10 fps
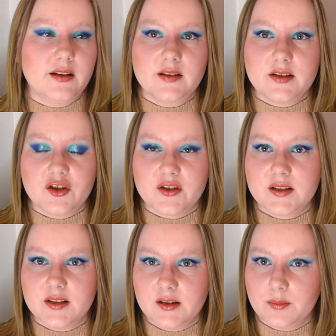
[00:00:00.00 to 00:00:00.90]
this just
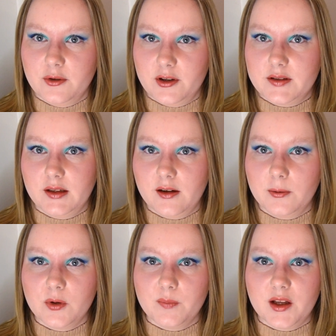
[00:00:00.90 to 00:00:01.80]
isn't the product that I
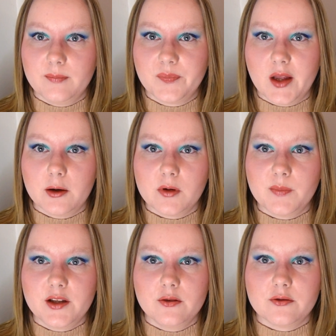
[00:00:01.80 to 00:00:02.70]
will
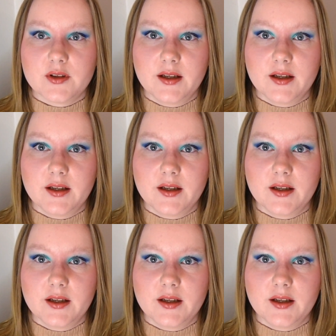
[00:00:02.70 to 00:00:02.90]
be using,